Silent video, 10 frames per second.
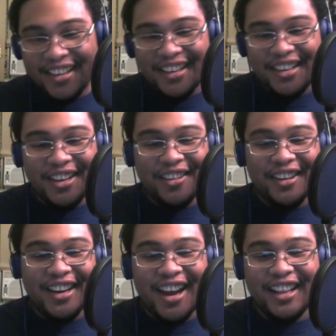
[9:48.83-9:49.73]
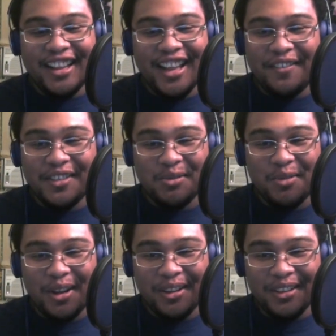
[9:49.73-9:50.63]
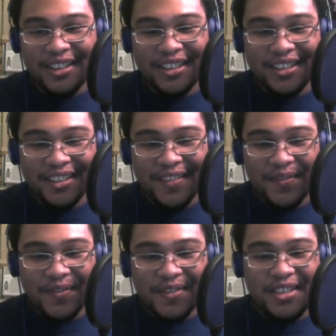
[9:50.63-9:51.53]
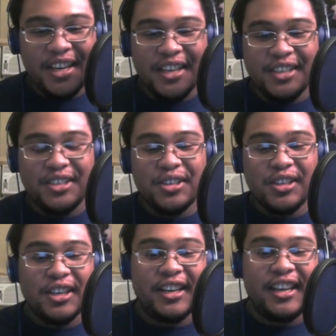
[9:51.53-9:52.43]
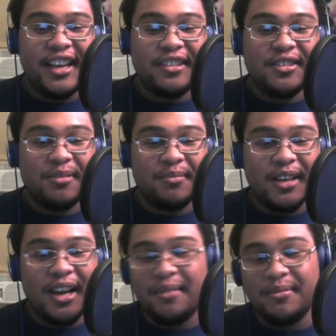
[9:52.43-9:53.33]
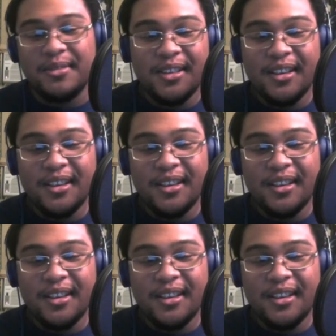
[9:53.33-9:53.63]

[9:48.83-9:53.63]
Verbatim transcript: Yuri and I laugh as well. Jeez, you're such a kid sometimes.